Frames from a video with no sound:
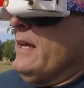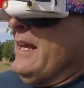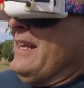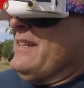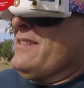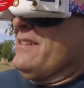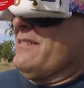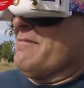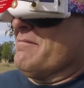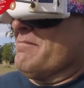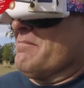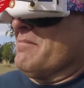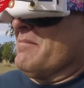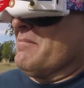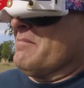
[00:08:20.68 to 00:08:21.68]

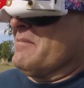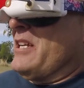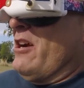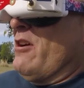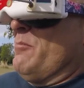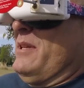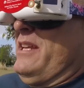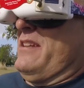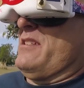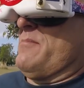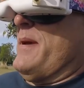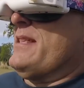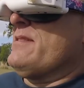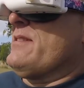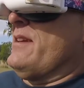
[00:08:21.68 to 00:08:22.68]
isn't terribly
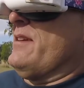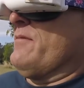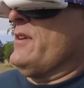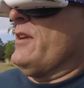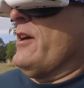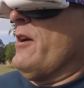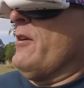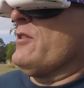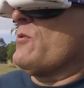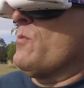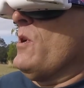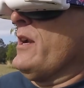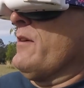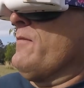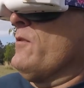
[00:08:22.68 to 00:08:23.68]
expensive, you know, it's
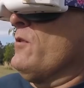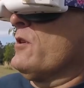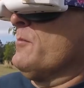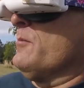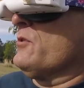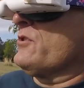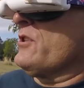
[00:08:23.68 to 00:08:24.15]
quite affordable.